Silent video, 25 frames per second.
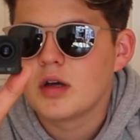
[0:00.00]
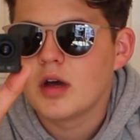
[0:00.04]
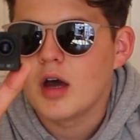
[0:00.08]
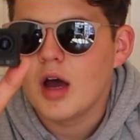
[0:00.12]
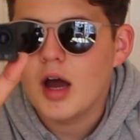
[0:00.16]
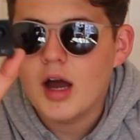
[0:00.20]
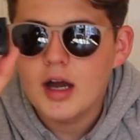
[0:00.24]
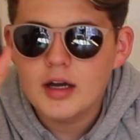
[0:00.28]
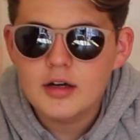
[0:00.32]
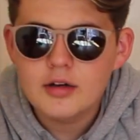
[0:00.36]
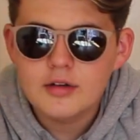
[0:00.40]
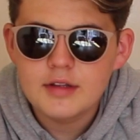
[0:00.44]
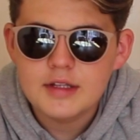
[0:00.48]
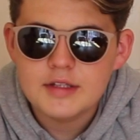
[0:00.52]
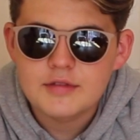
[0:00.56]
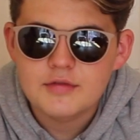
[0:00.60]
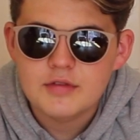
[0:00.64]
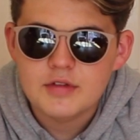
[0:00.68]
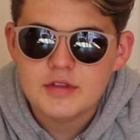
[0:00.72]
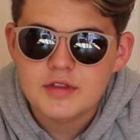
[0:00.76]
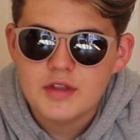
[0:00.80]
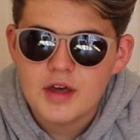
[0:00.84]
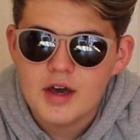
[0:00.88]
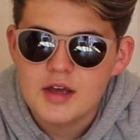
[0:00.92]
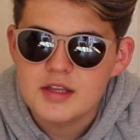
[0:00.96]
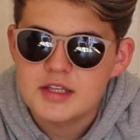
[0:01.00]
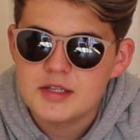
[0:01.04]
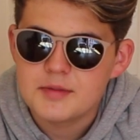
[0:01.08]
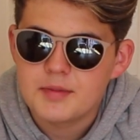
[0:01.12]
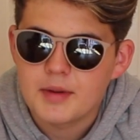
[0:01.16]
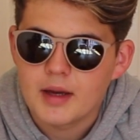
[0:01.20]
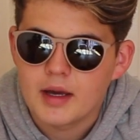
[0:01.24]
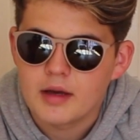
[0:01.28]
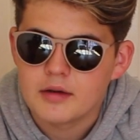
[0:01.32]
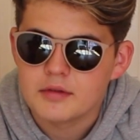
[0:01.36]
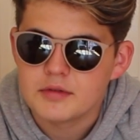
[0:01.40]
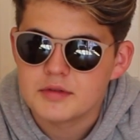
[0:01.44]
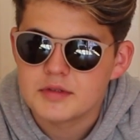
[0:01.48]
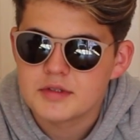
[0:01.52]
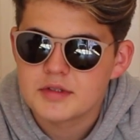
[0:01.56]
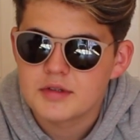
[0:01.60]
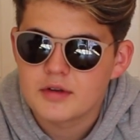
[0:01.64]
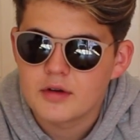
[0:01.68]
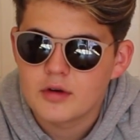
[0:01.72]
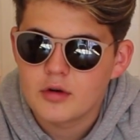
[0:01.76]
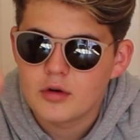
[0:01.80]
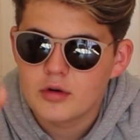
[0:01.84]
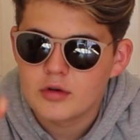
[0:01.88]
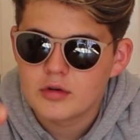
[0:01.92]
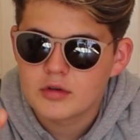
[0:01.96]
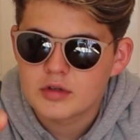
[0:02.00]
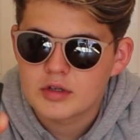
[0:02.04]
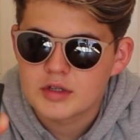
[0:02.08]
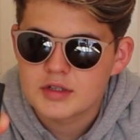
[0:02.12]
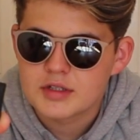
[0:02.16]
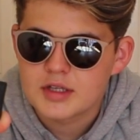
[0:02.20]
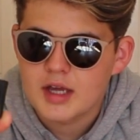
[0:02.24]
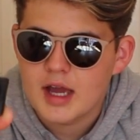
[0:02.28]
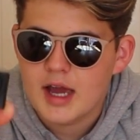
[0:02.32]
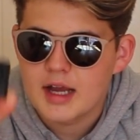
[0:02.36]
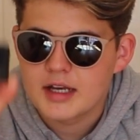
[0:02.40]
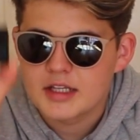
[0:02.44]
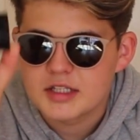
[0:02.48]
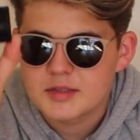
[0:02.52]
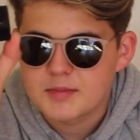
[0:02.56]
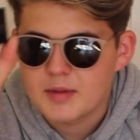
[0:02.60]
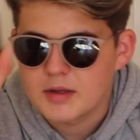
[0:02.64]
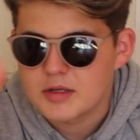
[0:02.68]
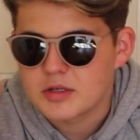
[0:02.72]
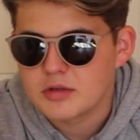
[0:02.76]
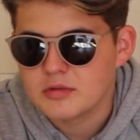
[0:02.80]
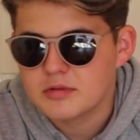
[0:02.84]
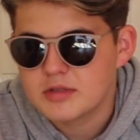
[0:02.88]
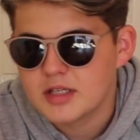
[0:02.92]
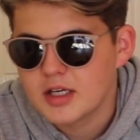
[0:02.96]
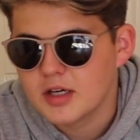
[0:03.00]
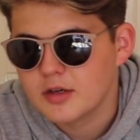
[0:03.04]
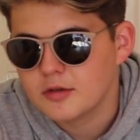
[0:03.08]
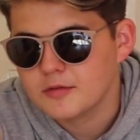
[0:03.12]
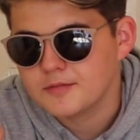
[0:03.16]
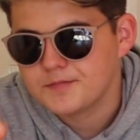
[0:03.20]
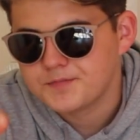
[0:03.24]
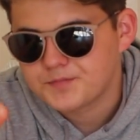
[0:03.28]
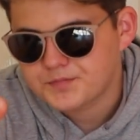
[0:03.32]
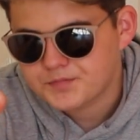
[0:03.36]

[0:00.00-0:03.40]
I got this for £30 because I had a special deal.